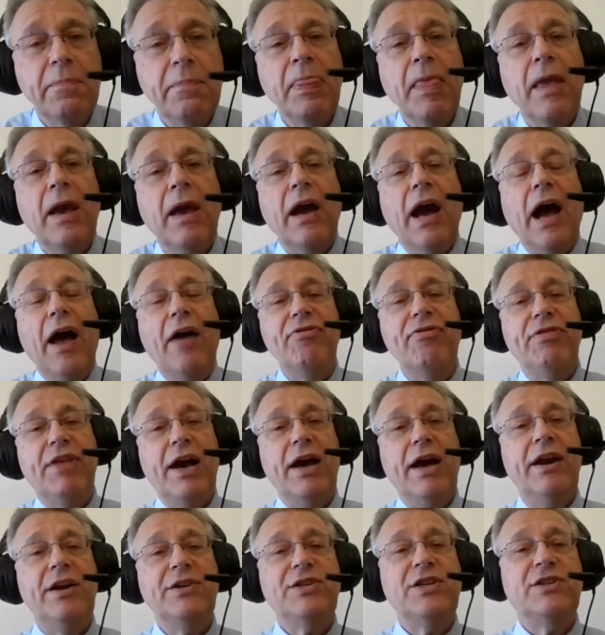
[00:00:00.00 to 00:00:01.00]
And that is
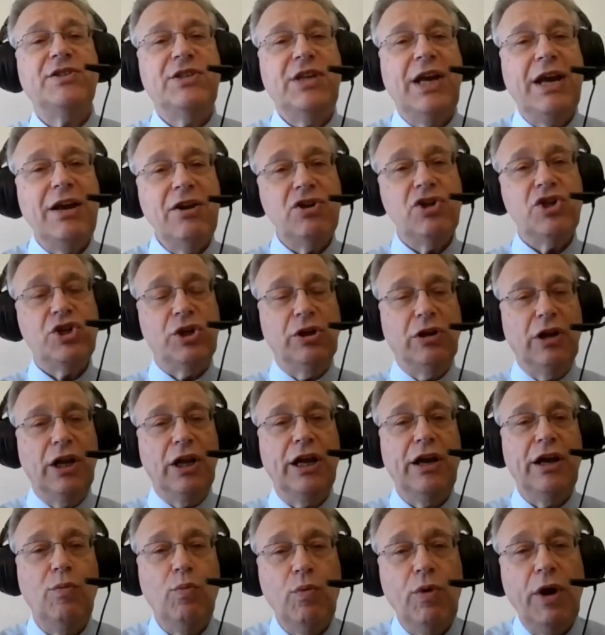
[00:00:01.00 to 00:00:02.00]
essentially
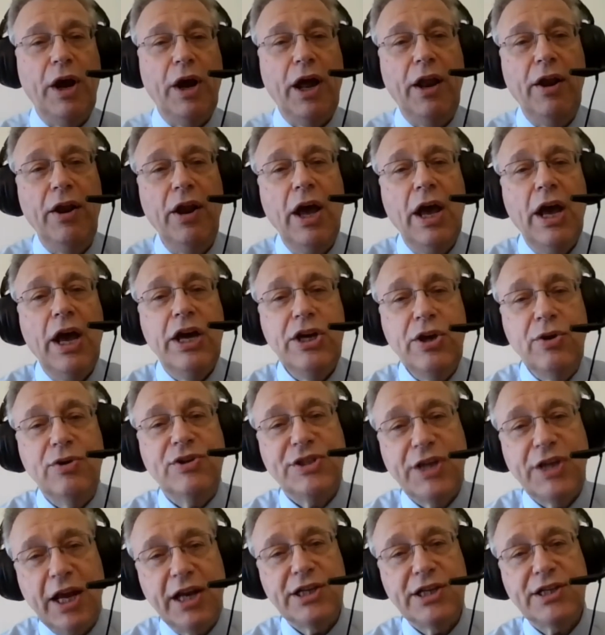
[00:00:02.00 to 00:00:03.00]
when you
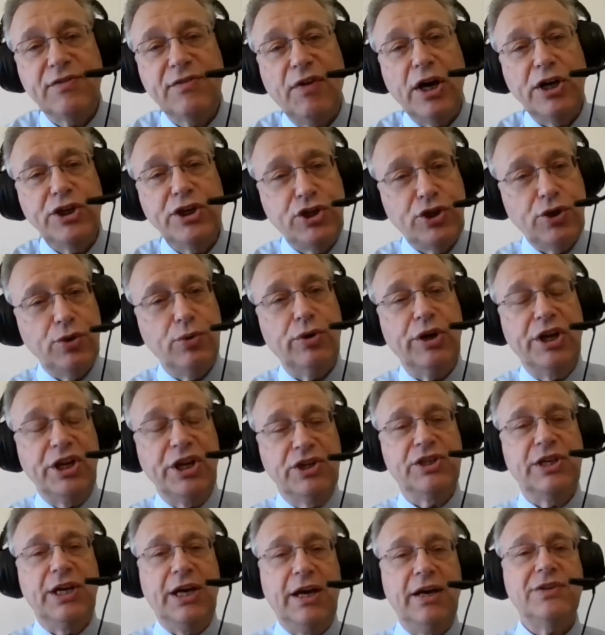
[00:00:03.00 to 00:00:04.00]
satisfy Turing
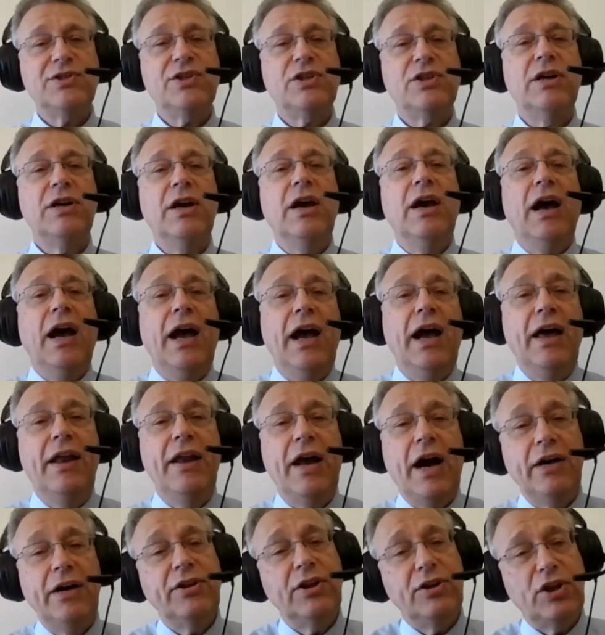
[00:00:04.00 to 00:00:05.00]
test. And under
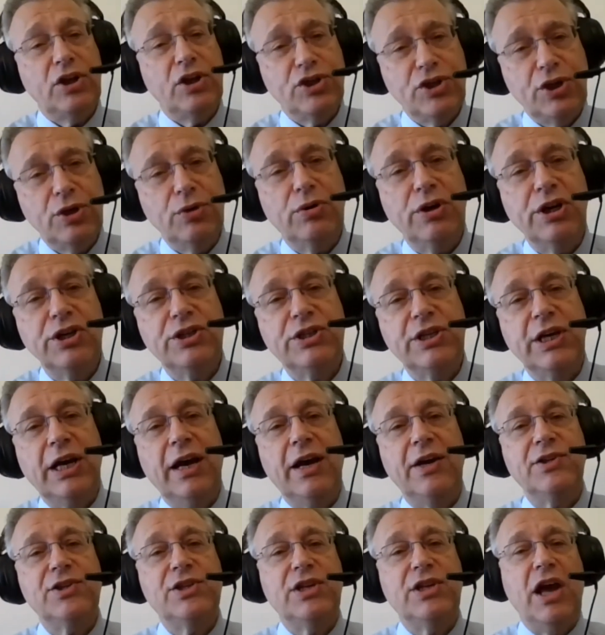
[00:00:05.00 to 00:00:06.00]
the Turing test,
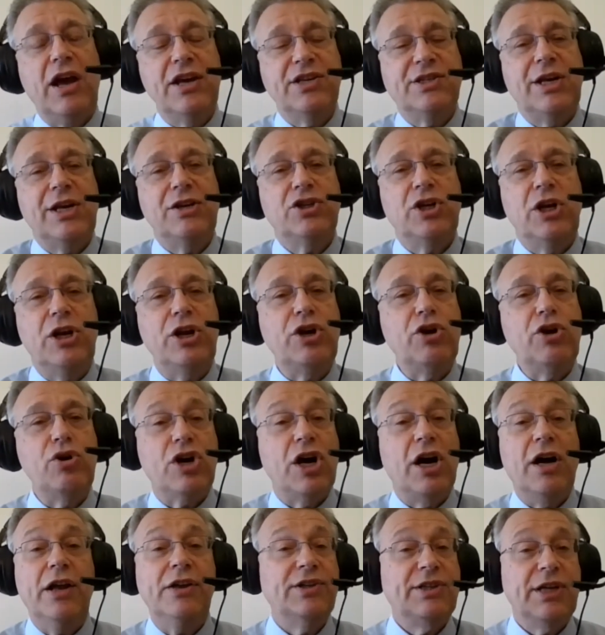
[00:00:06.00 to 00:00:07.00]
essentially you can't
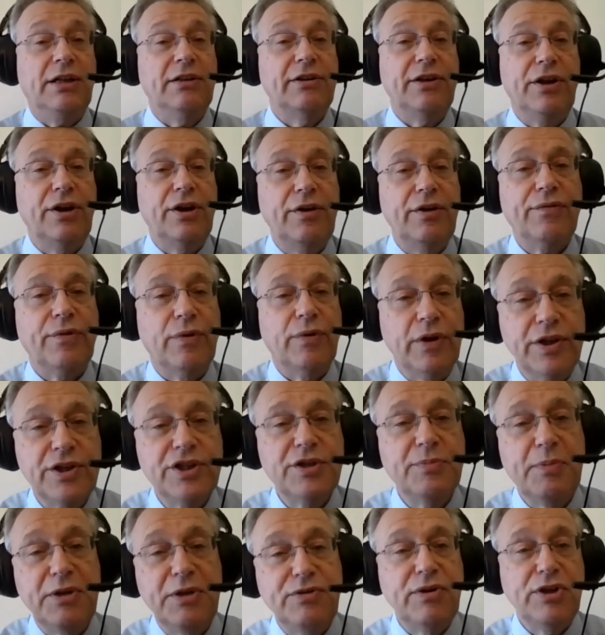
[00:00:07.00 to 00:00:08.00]
tell the difference
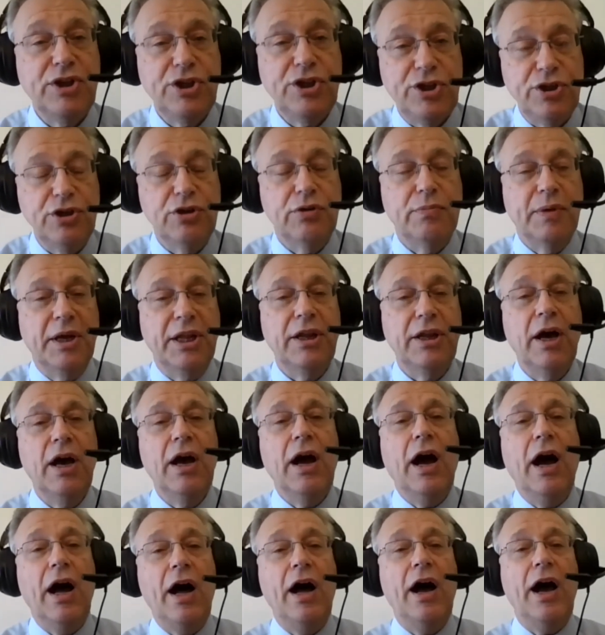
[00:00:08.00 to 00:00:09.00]
between human
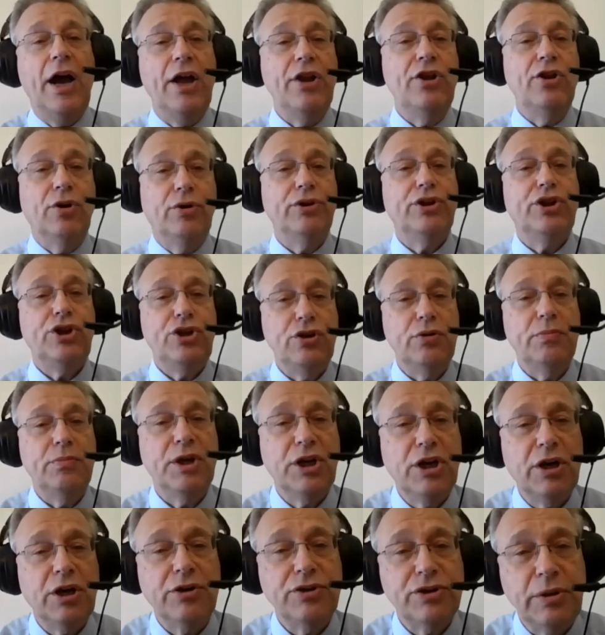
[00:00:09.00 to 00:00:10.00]
and non-human
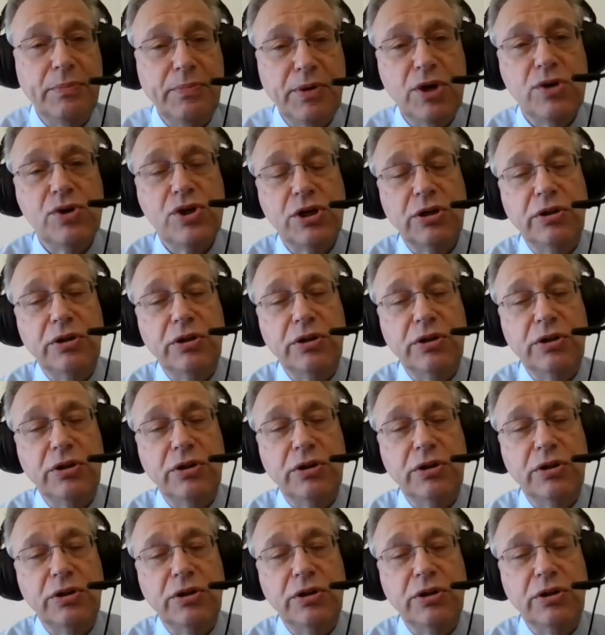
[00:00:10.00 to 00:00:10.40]
contribution.